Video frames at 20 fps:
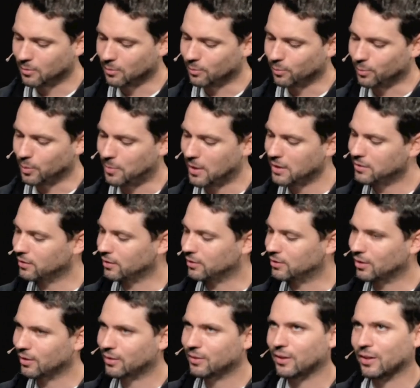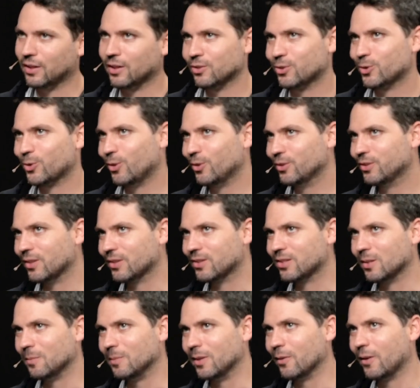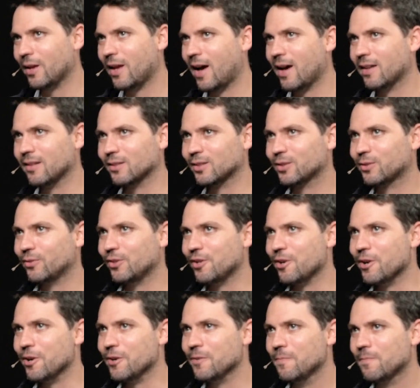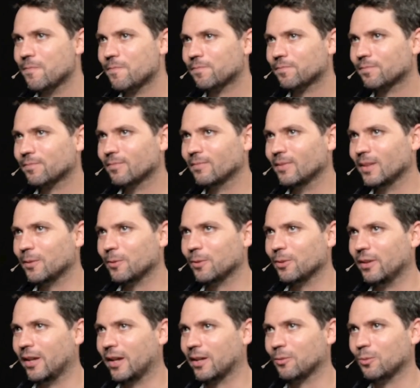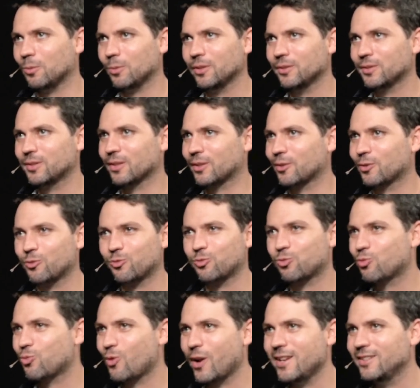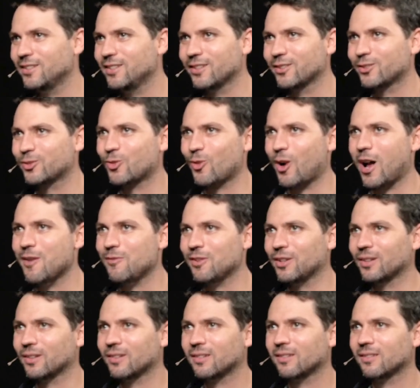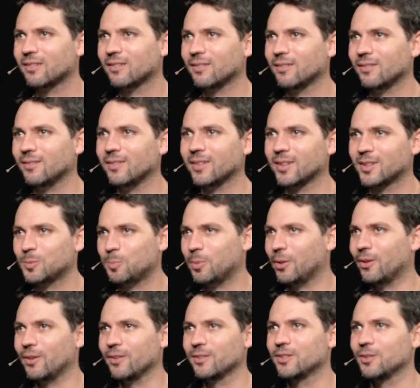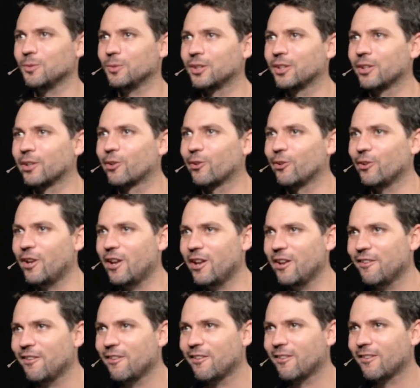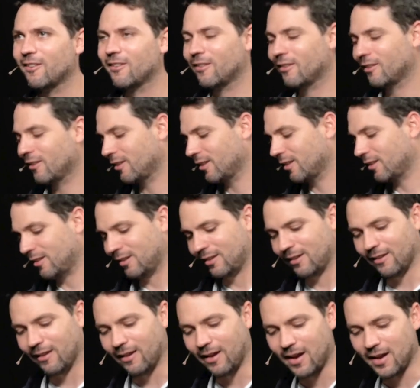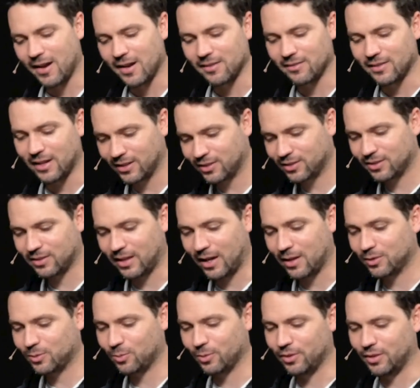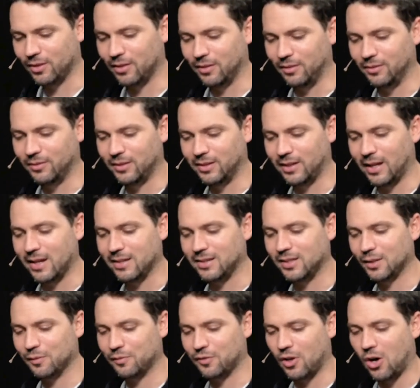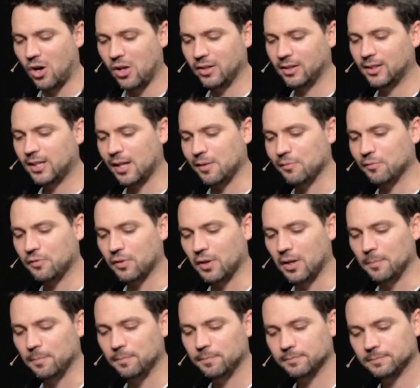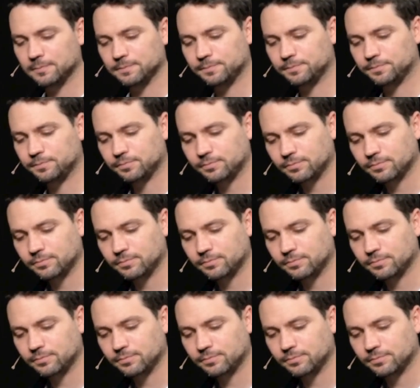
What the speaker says: We basically took the control system that we had in Sphero, and we're like, what is the craziest driving experience that we can create? And that's where the idea for Ollie came from.